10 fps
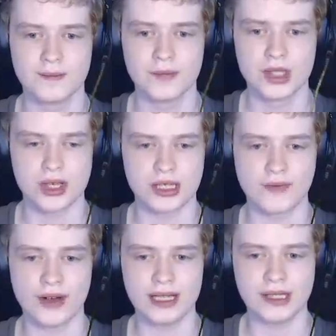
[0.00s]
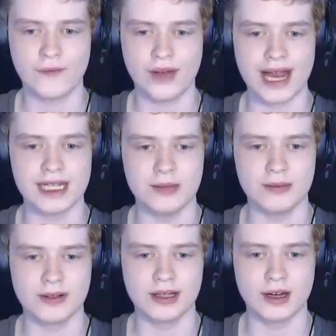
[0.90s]
So I have to find the vacuum
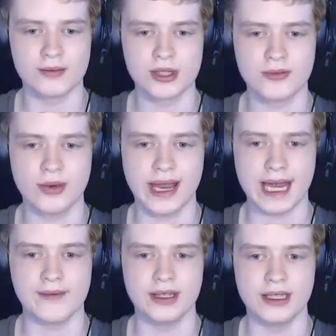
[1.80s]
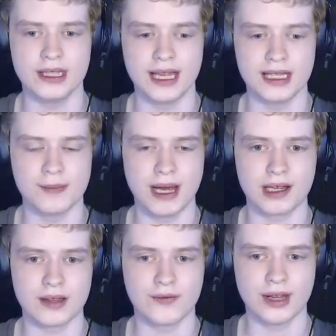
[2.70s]
cleaner. I'm assuming we have it in, in the back
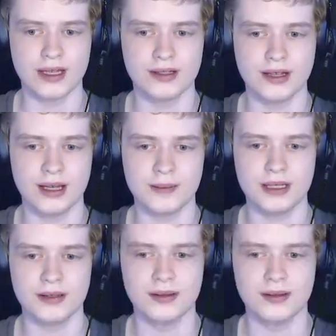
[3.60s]
of the van. I mean...